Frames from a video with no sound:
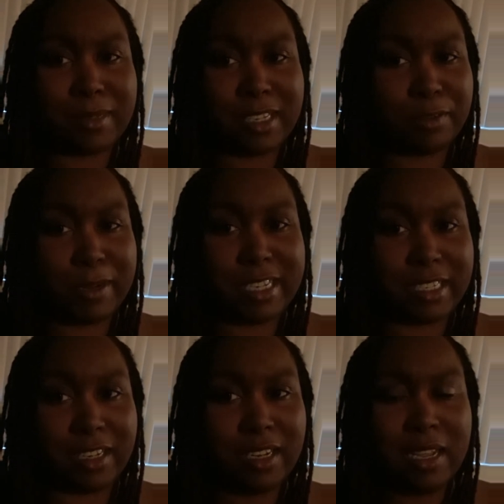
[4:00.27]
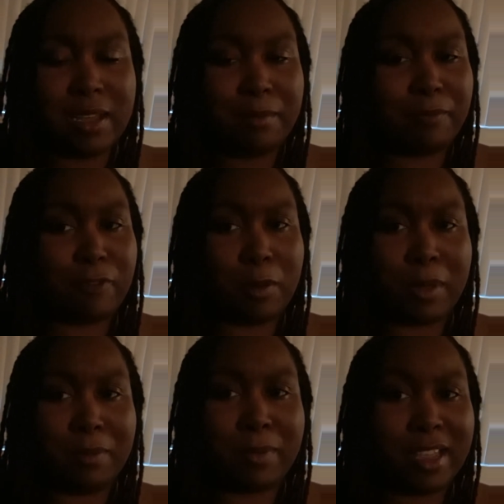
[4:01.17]
situation, from
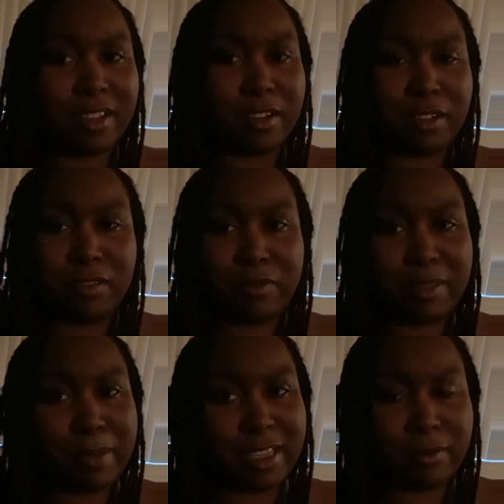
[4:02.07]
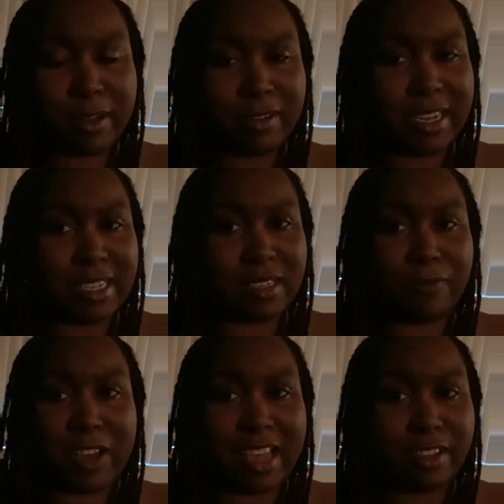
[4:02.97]
a mother with mental illness,
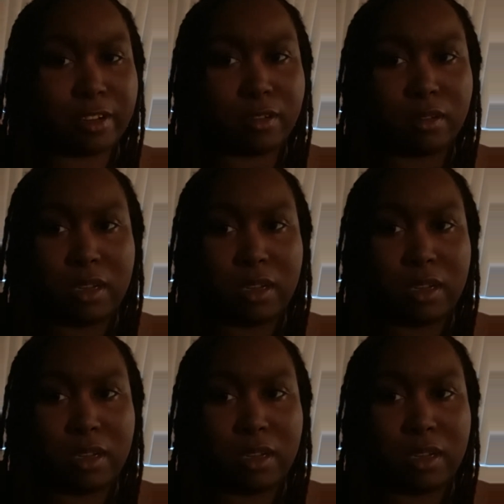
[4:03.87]
father.